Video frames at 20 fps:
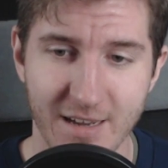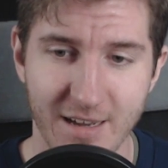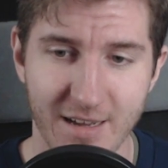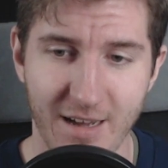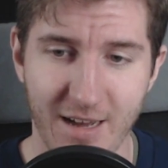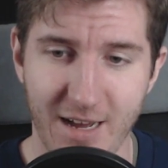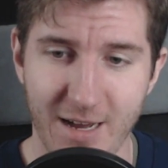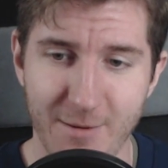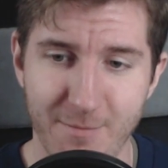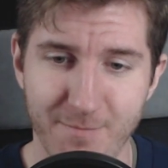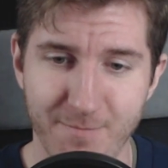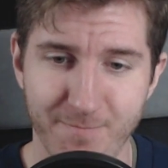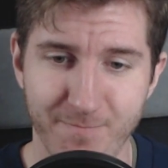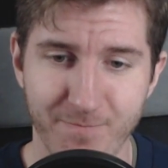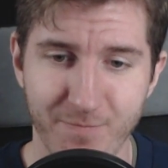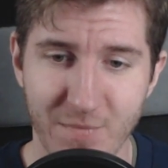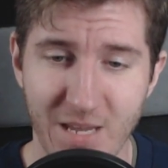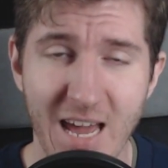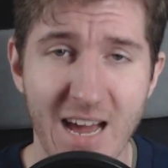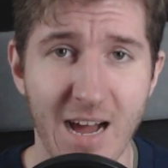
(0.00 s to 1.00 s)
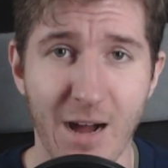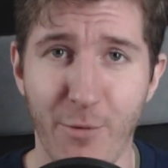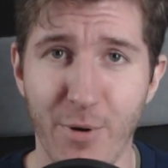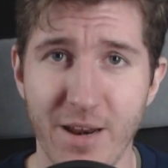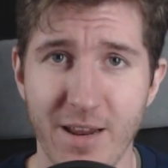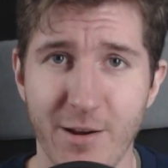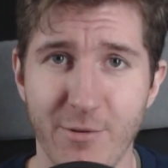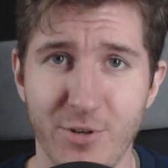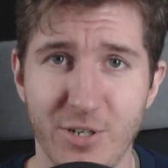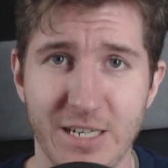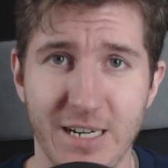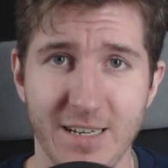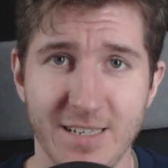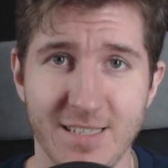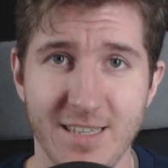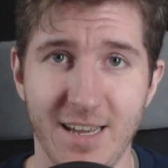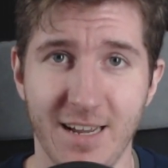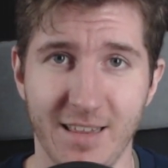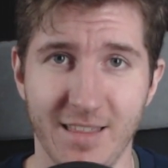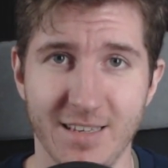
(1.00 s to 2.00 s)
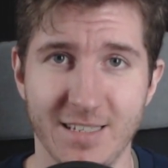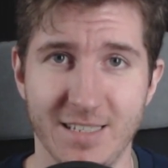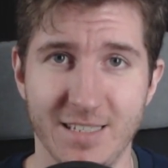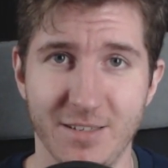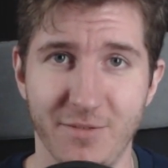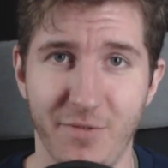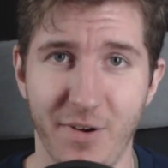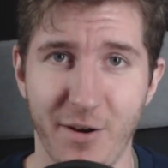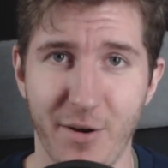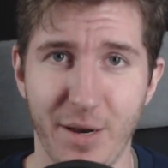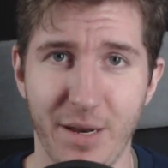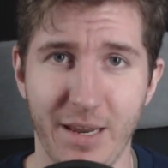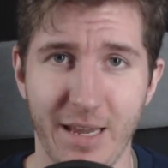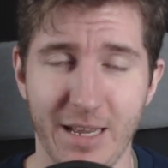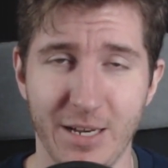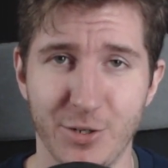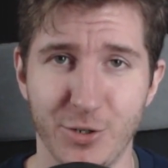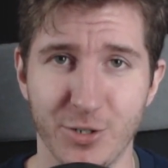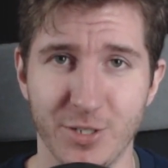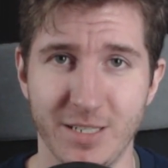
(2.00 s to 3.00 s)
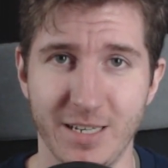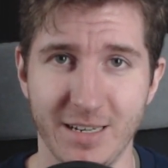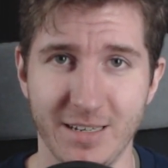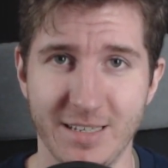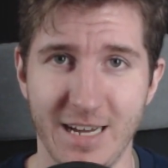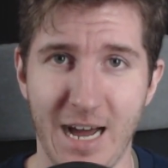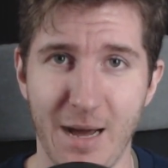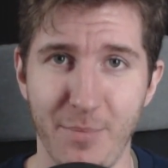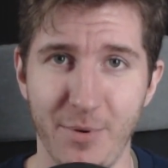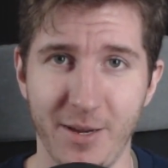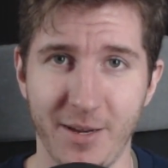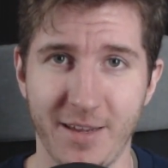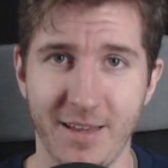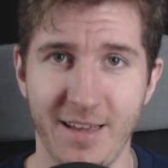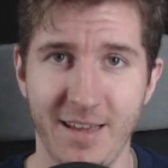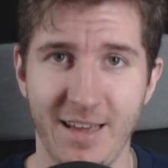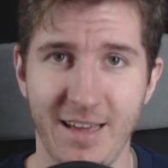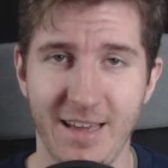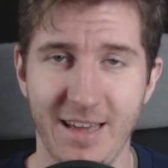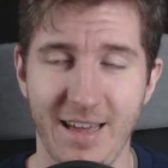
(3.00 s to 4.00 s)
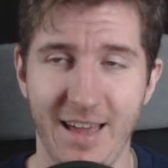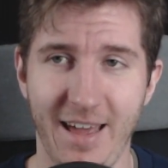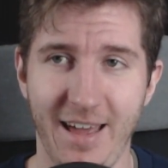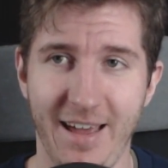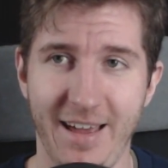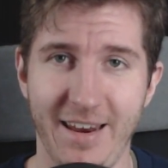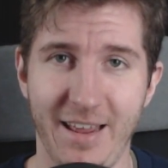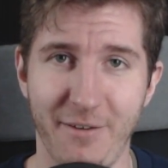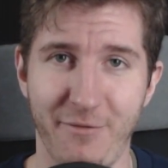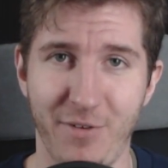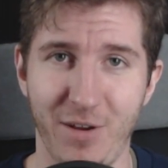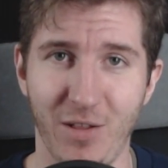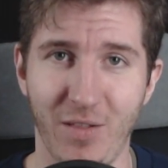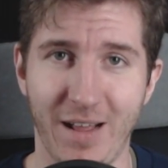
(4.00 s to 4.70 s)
Yeah, I want to hear what you guys think. This is a very interesting topic, and I feel